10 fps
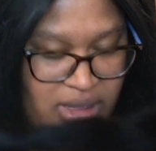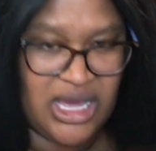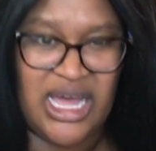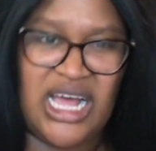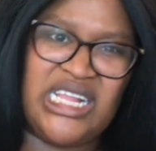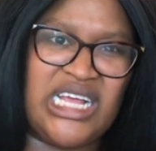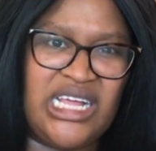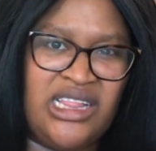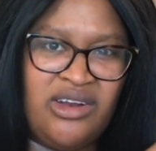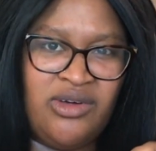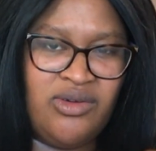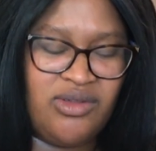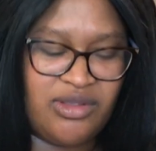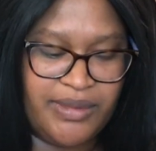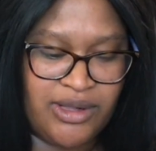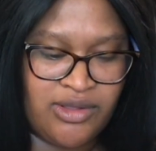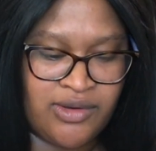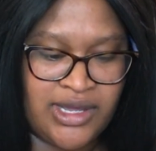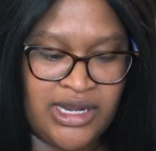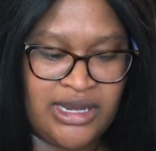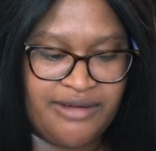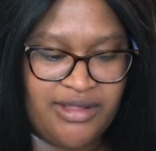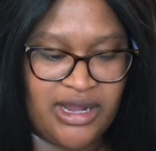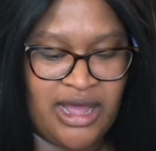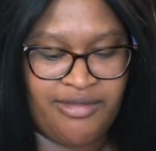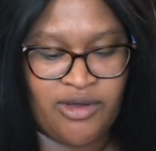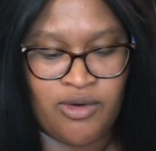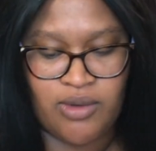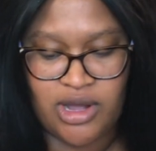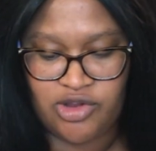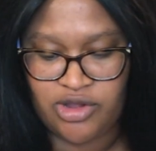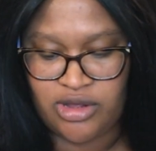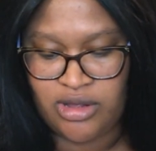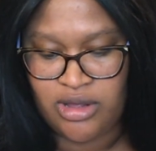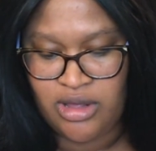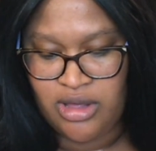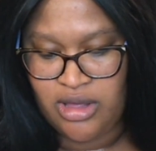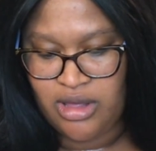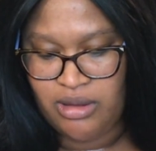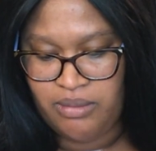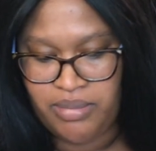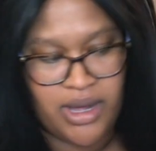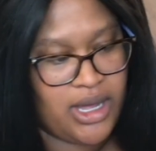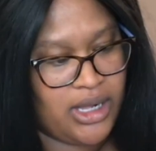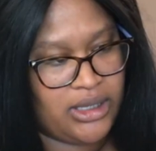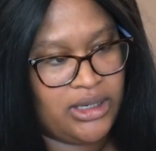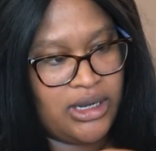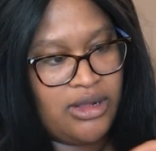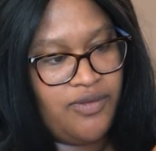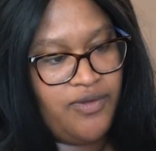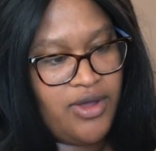Yeah, it has like a little smell to it. You're definitely gonna have to go wash it. But it does